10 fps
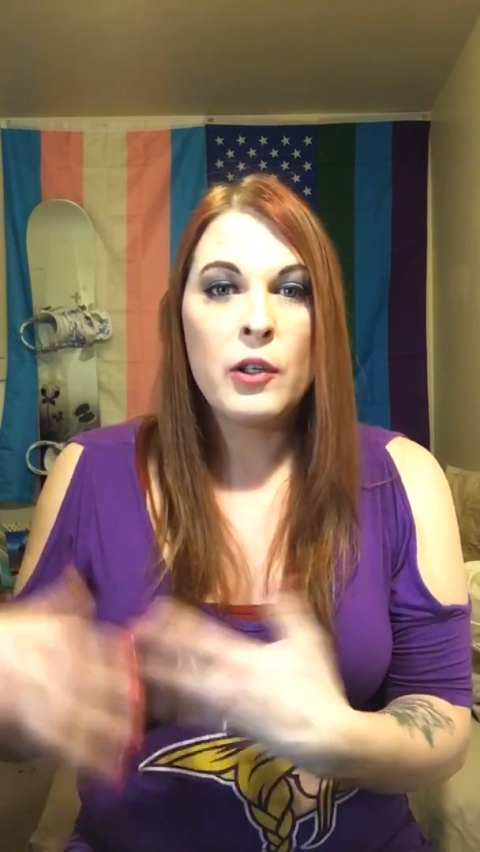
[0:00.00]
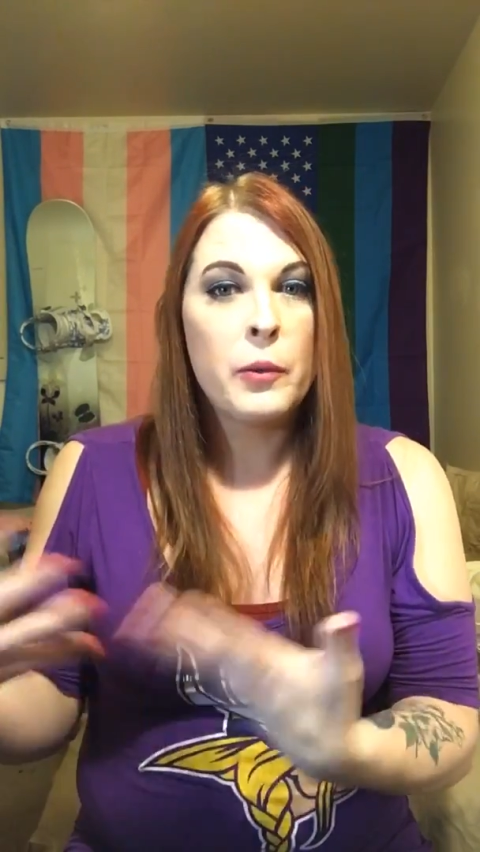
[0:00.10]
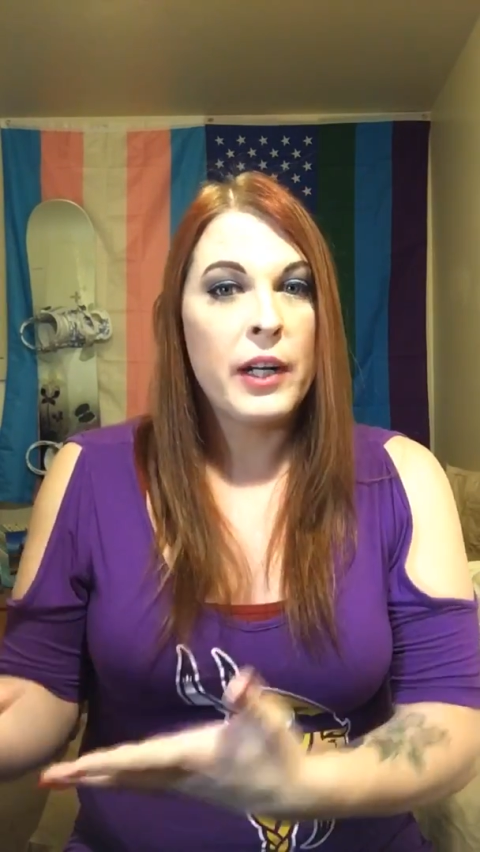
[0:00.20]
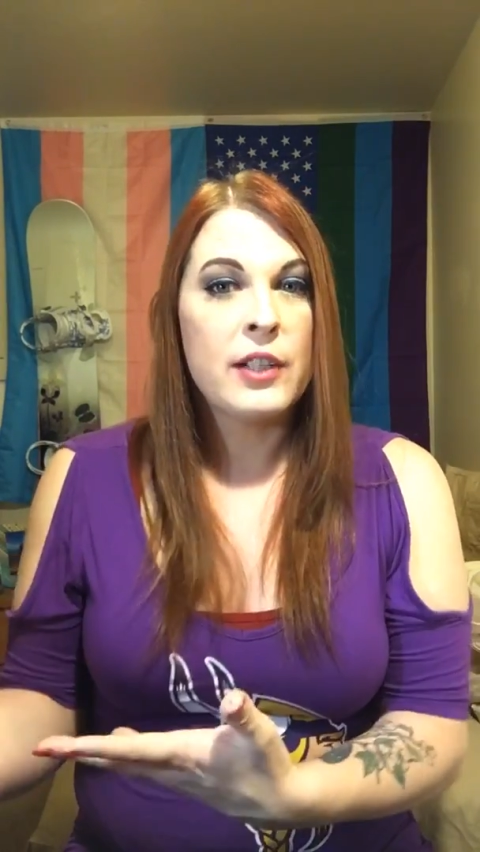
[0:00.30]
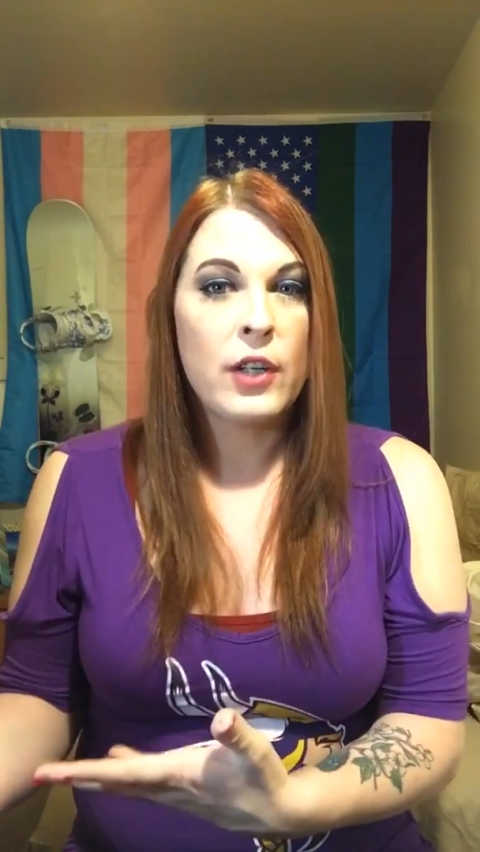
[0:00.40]
and
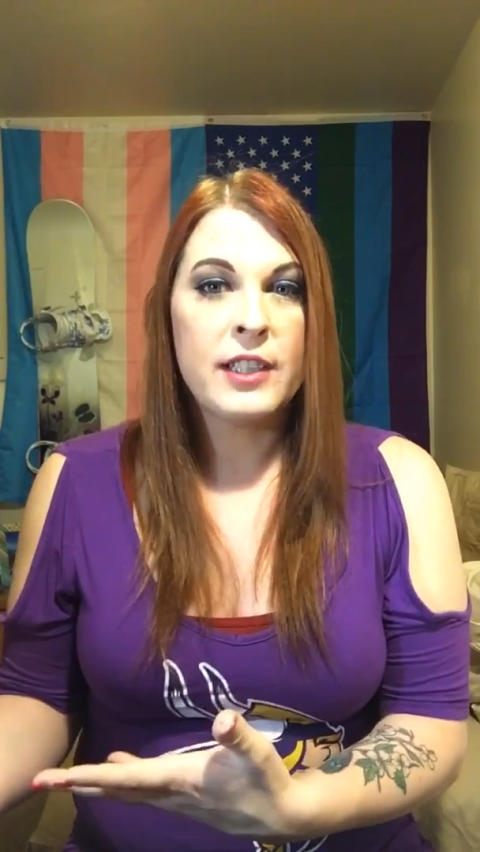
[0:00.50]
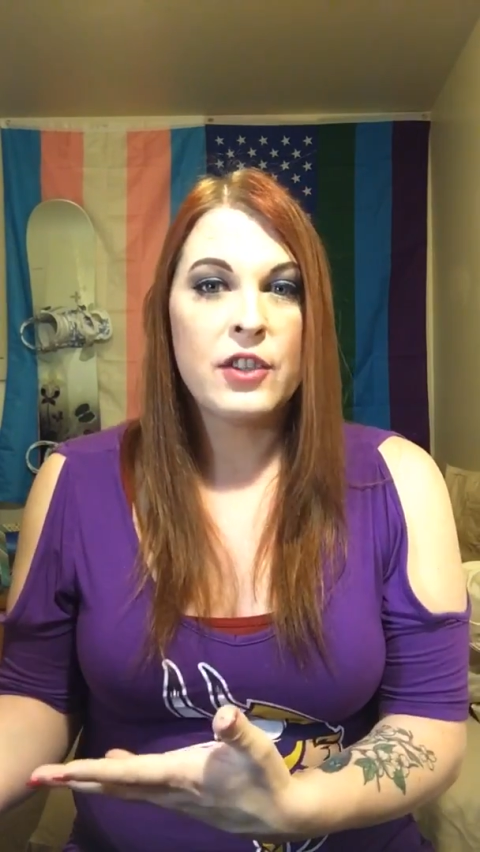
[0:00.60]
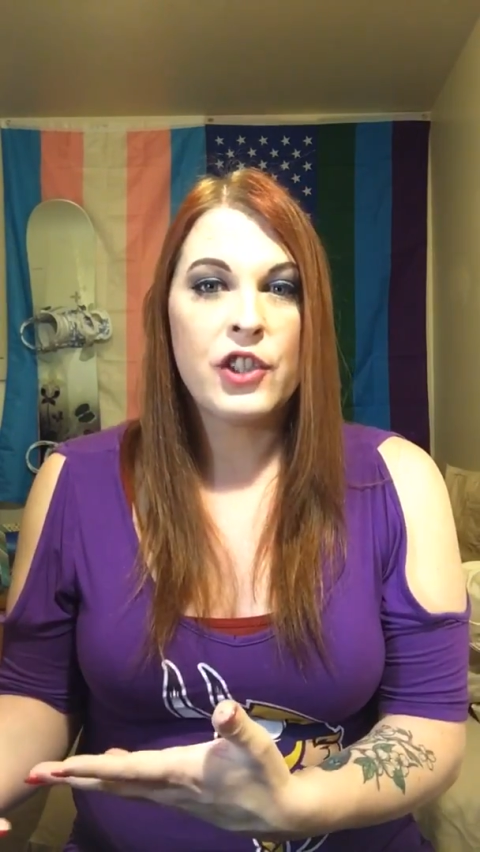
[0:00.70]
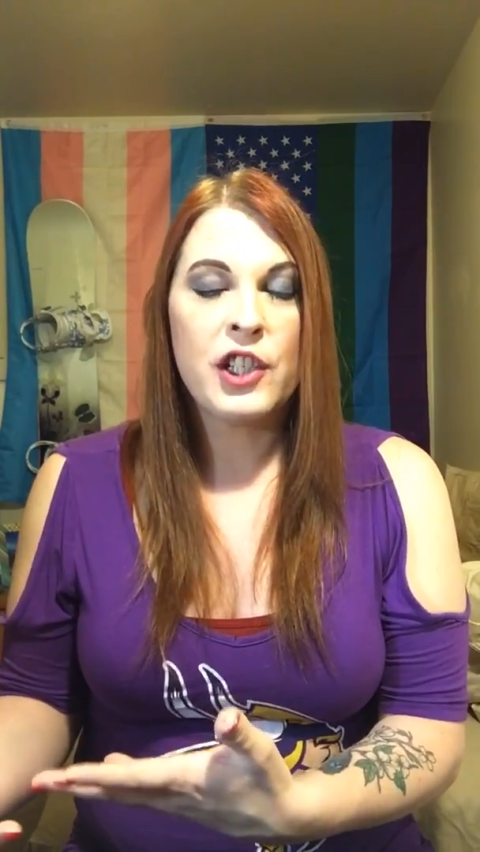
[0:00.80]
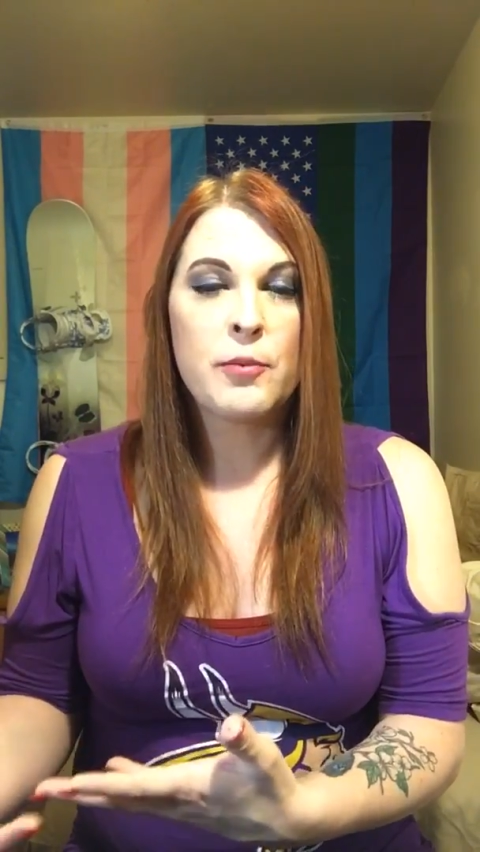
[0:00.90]
when I tried to
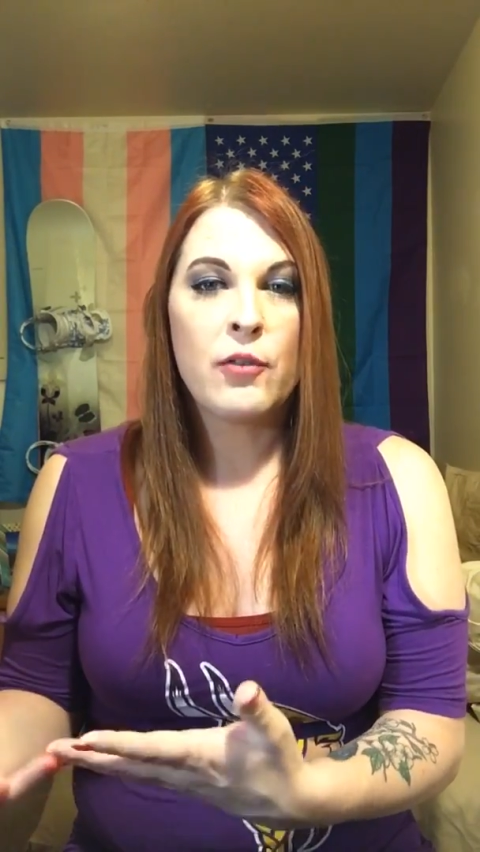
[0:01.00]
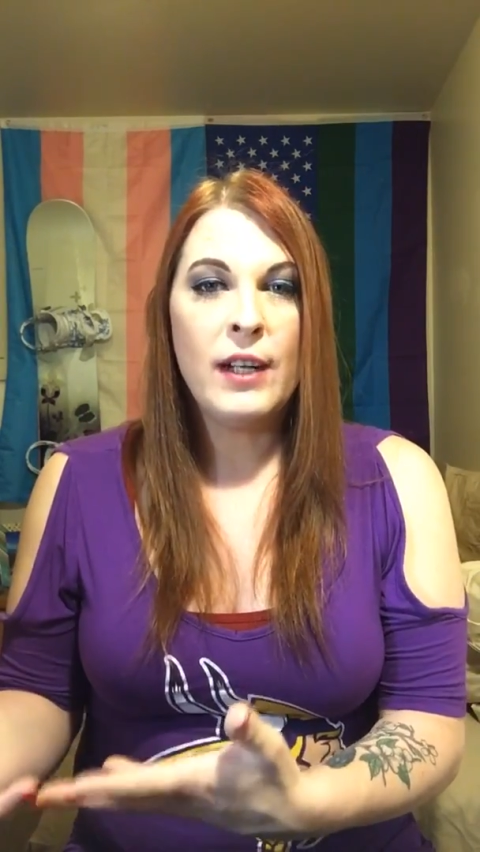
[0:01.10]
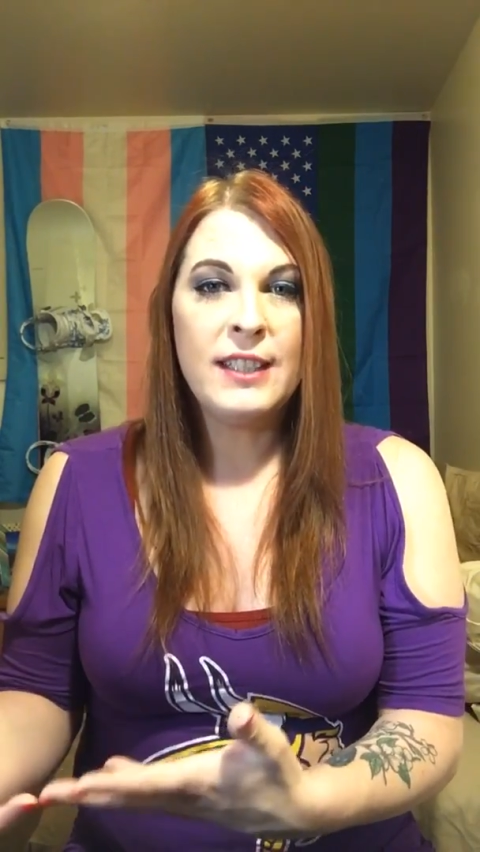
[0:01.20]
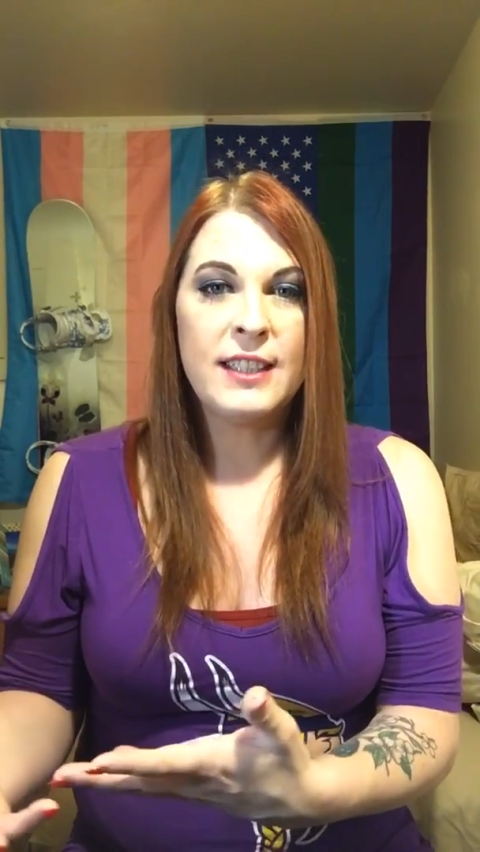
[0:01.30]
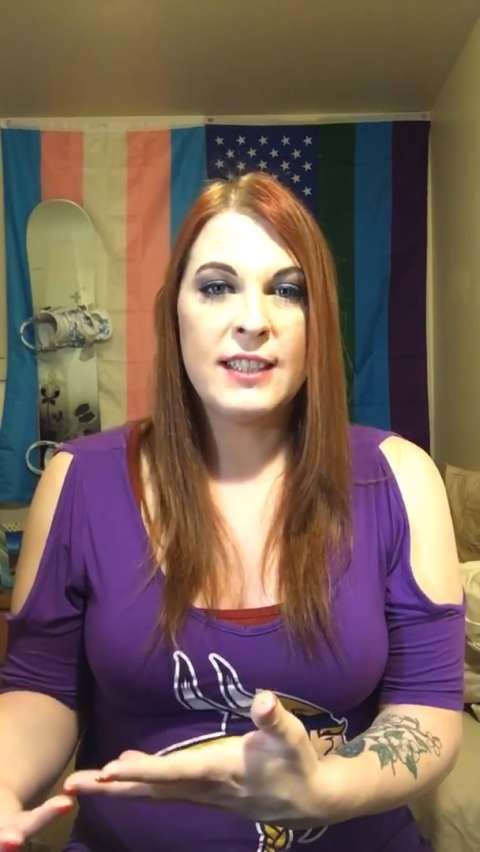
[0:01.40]
change my
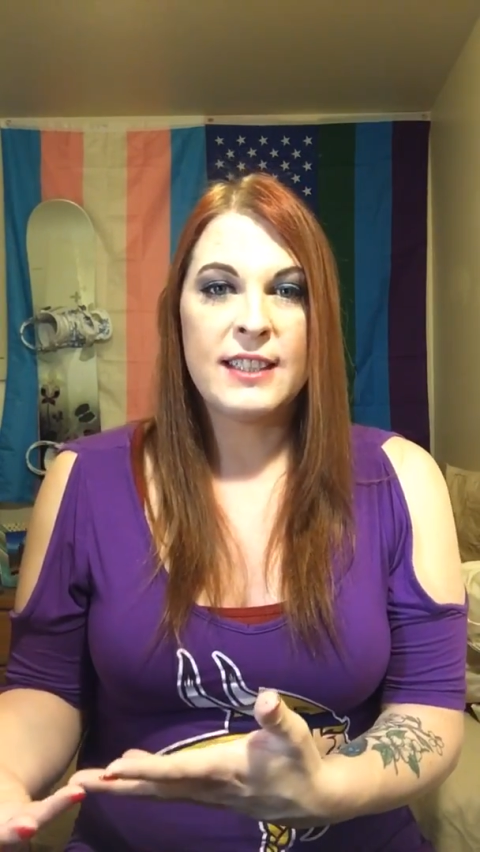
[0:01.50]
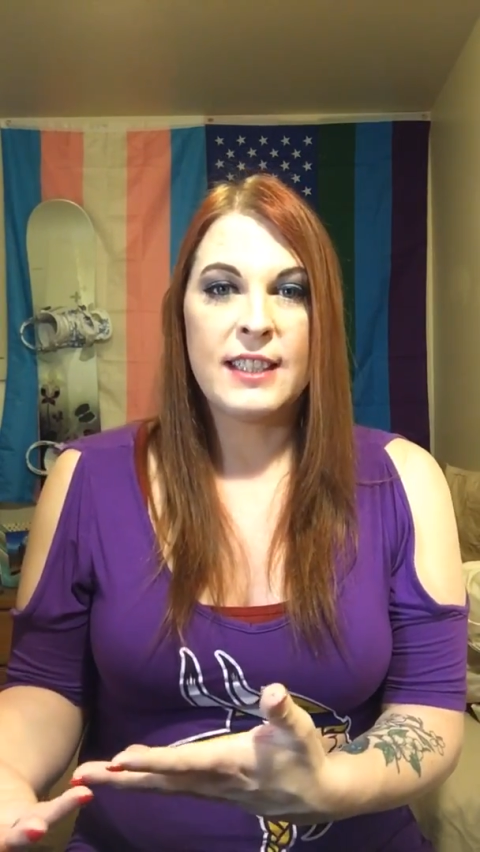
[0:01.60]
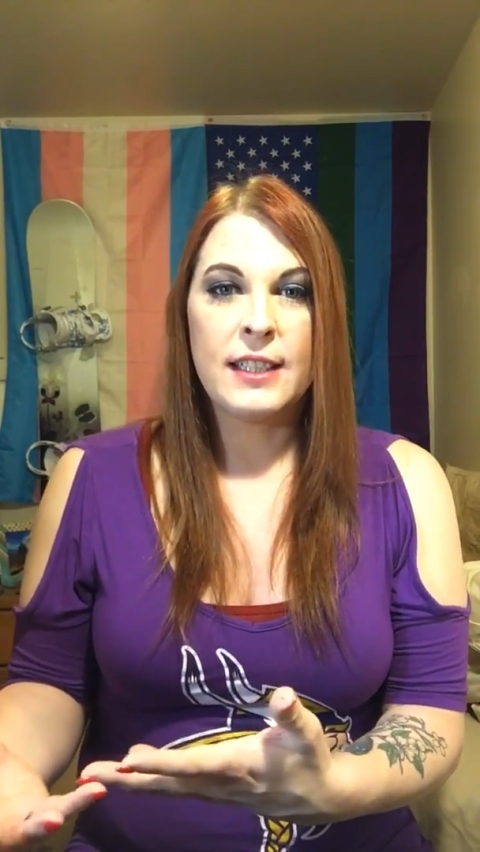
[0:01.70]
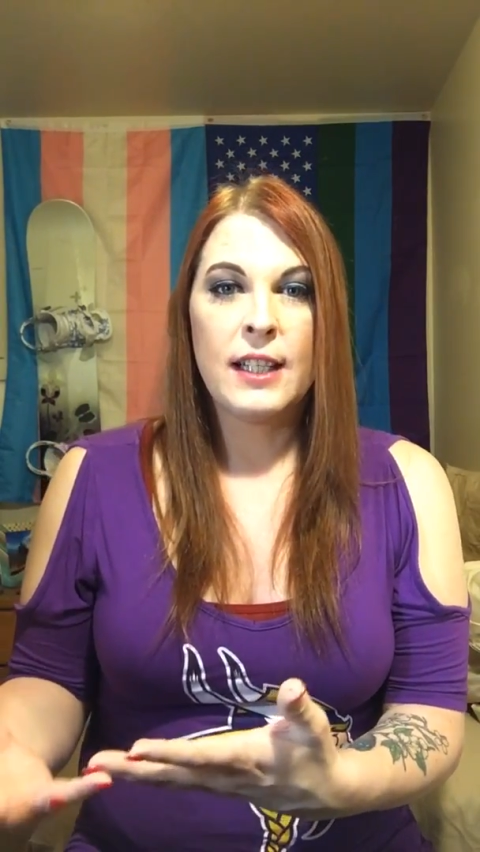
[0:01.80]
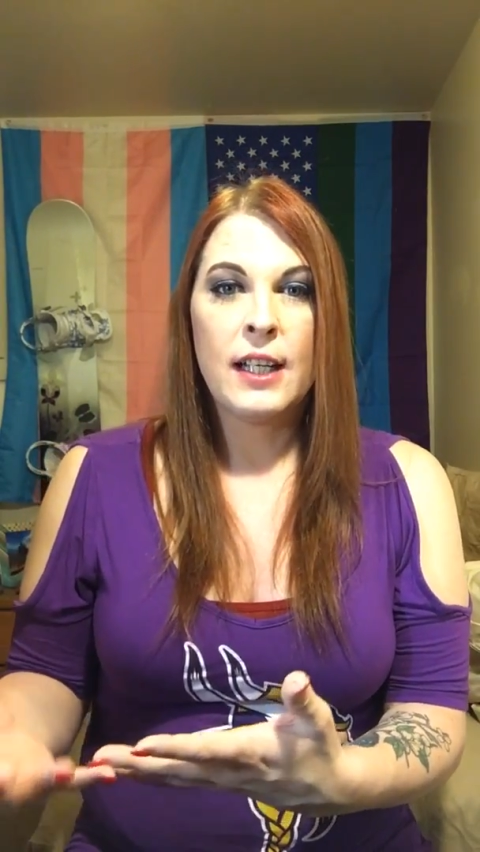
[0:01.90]

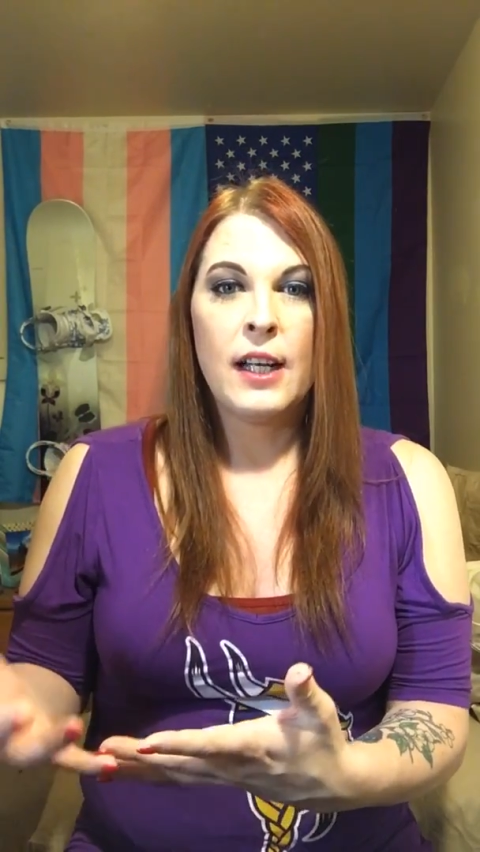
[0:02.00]
residency,